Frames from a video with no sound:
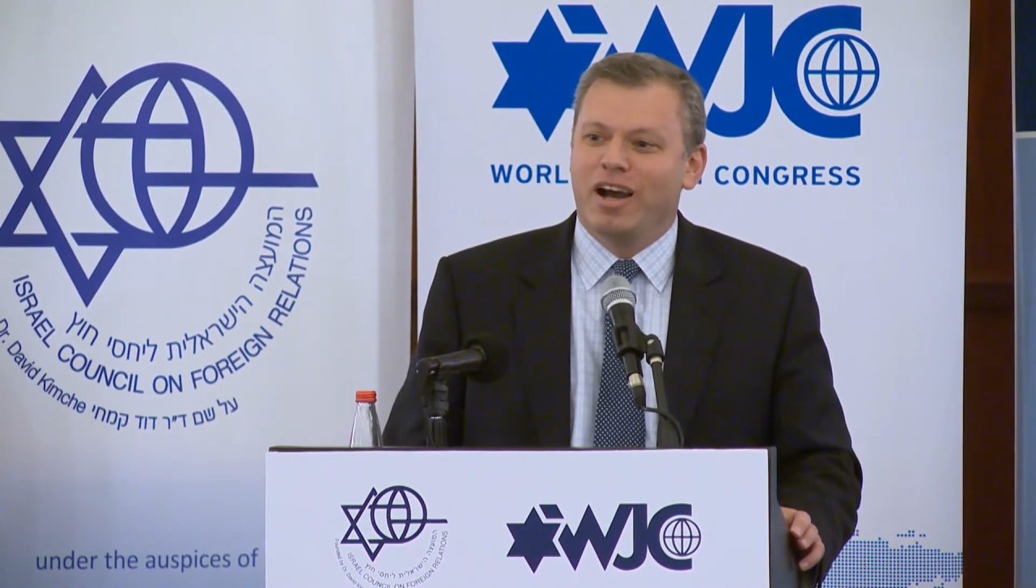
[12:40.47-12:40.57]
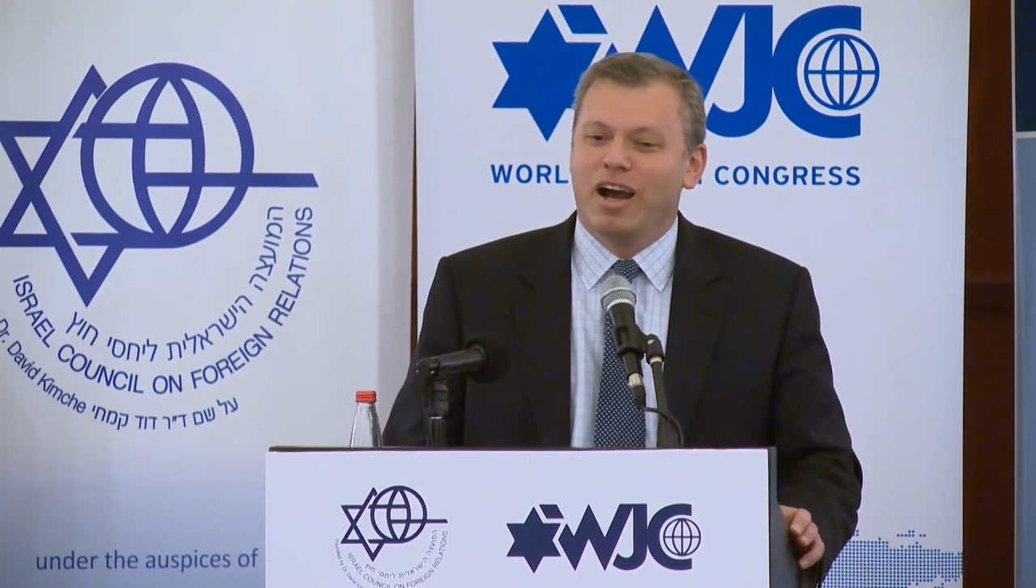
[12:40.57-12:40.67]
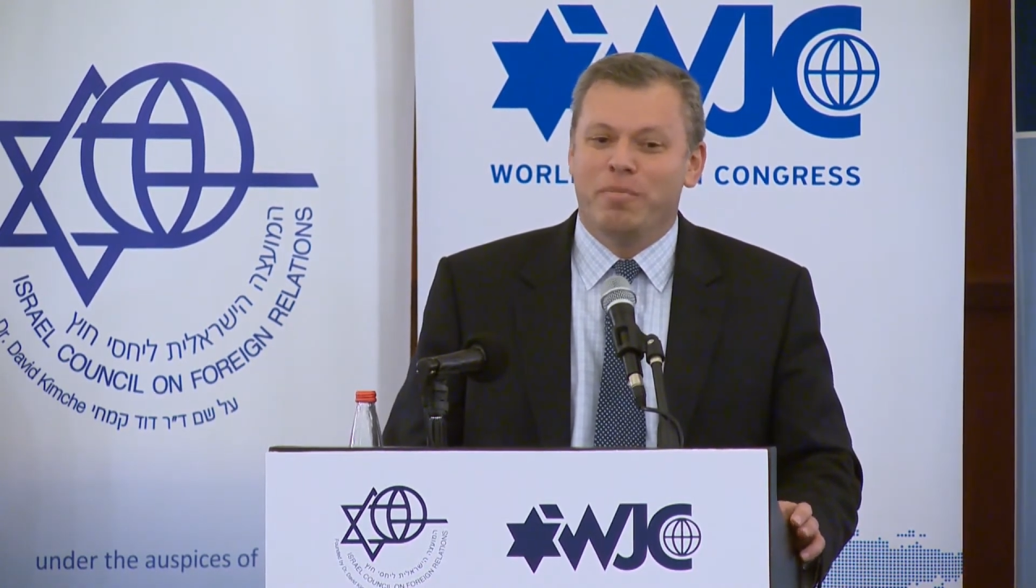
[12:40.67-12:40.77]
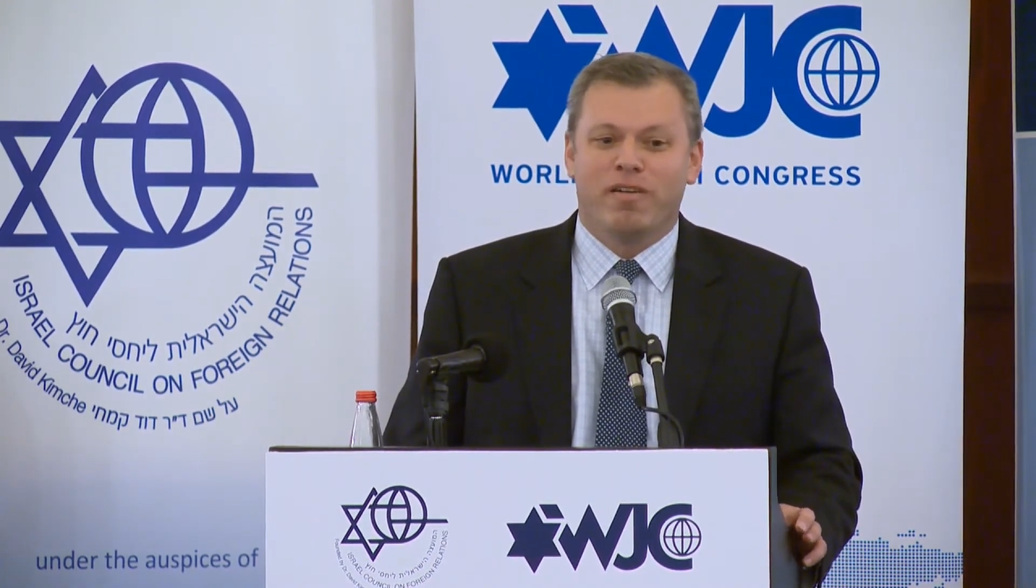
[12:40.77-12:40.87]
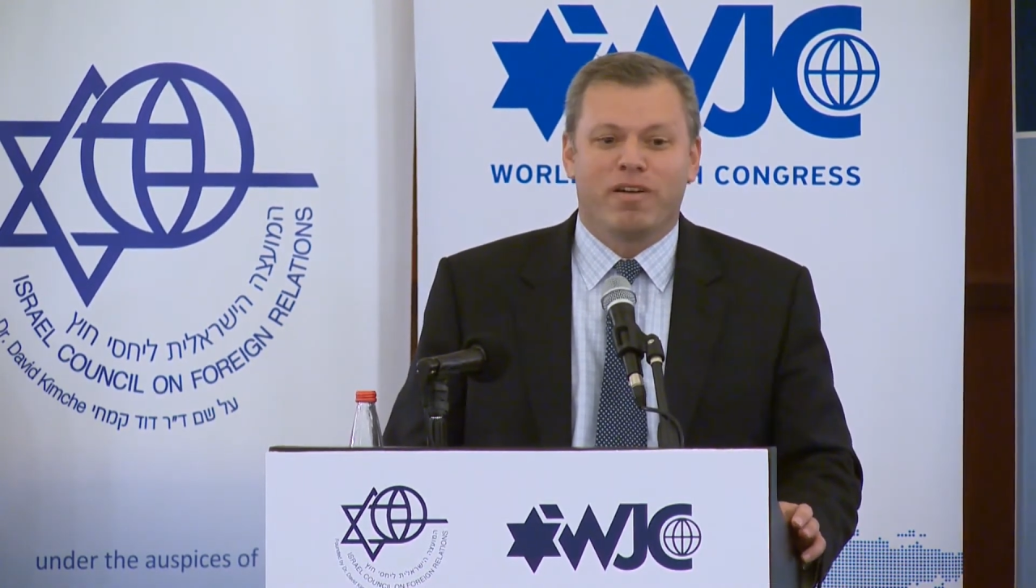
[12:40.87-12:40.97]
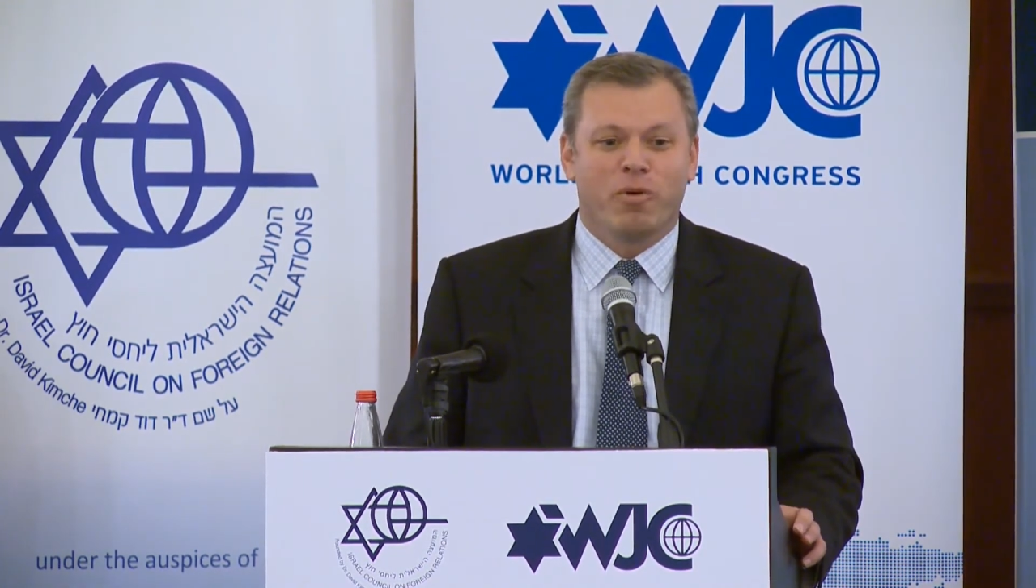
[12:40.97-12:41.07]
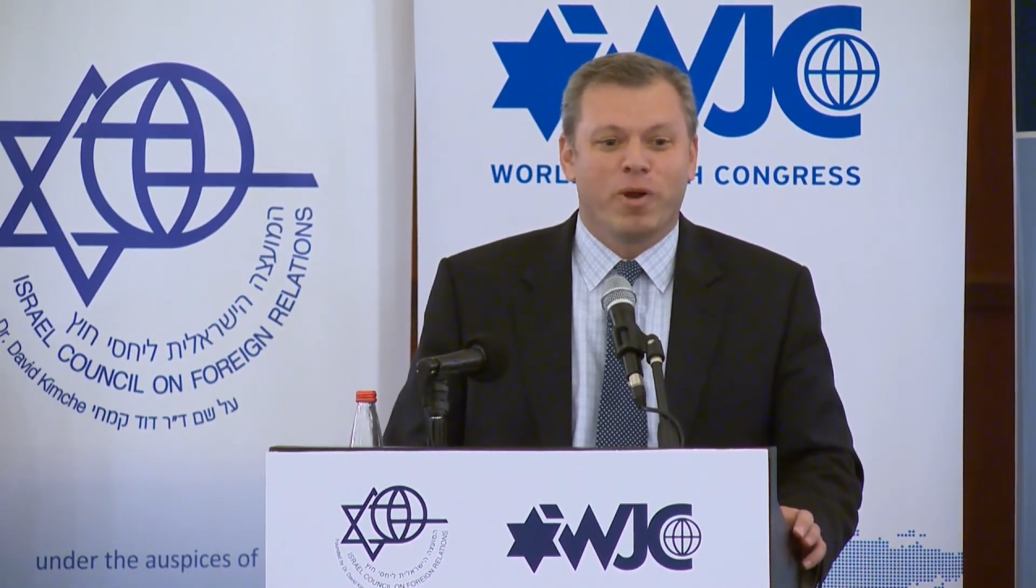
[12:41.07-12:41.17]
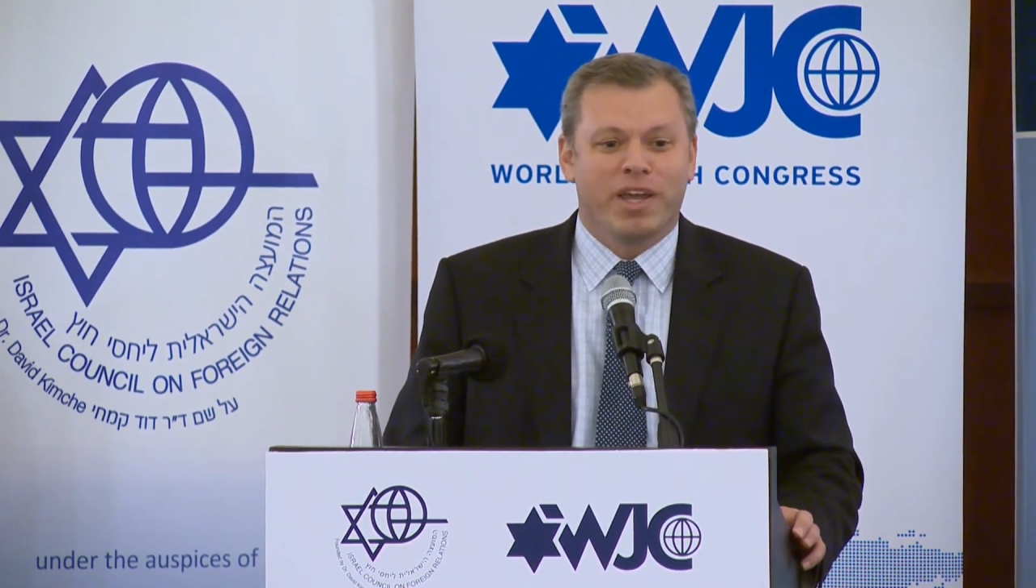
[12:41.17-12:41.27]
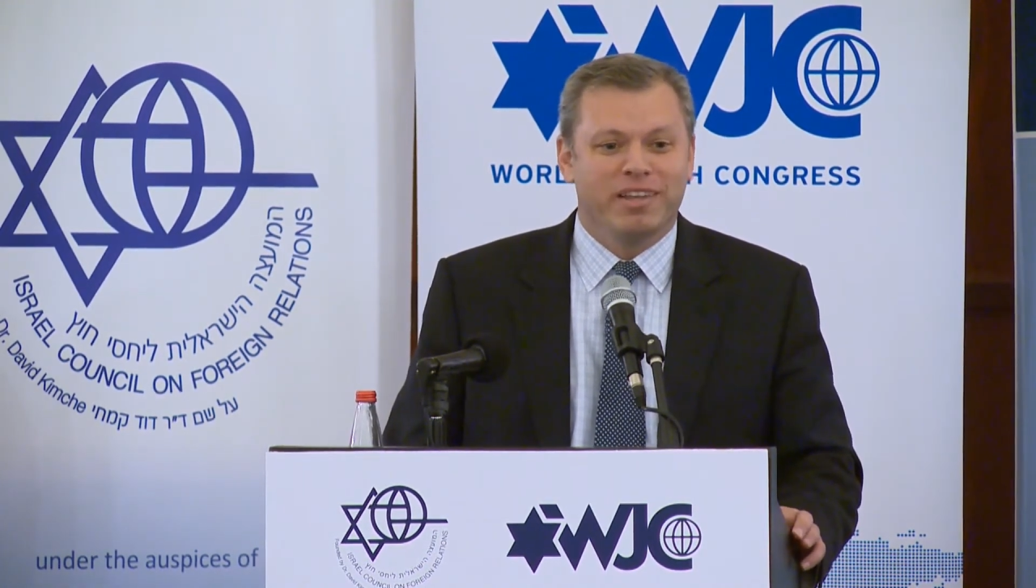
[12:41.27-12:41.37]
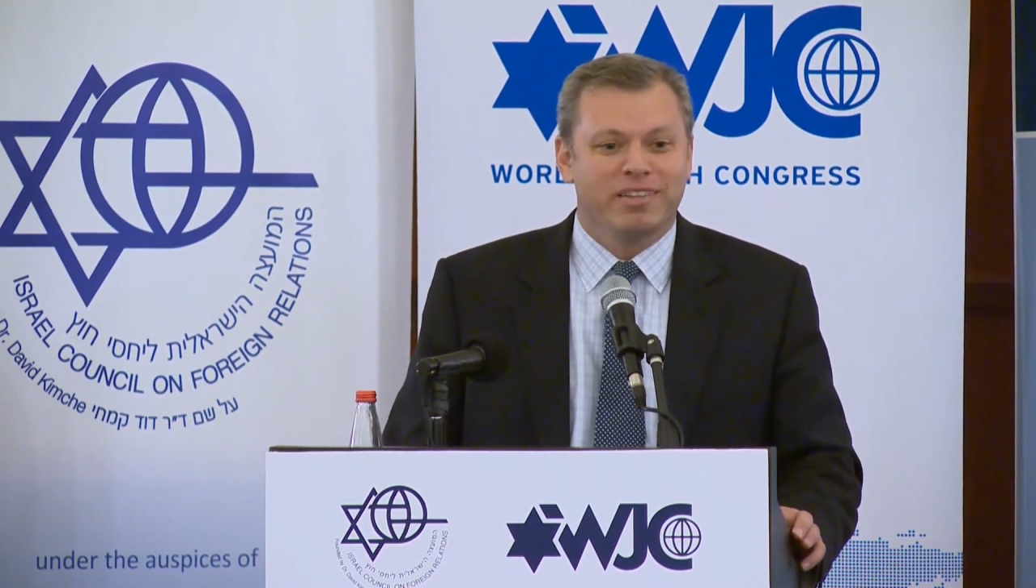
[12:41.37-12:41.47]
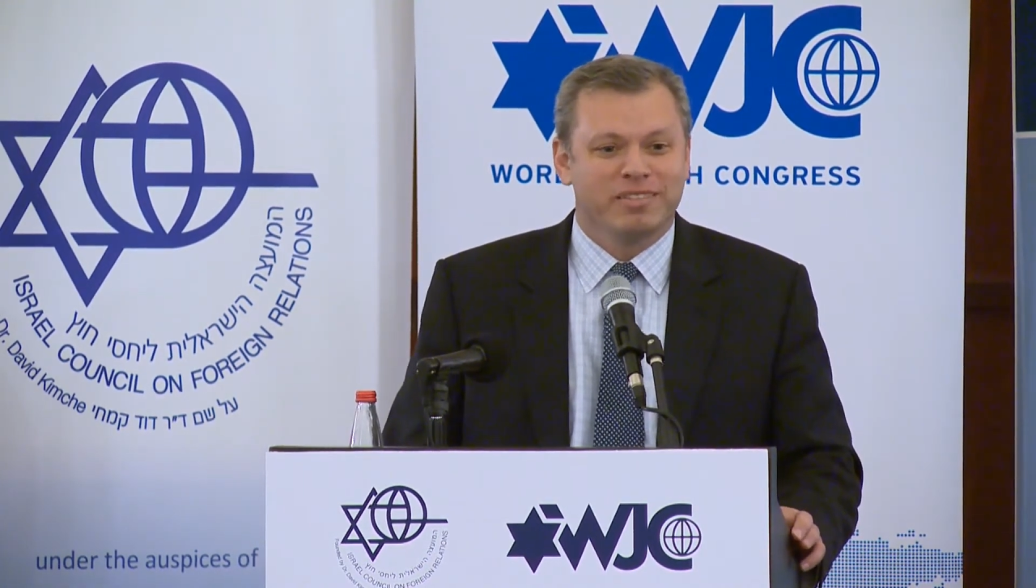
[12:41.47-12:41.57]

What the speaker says: above our weight.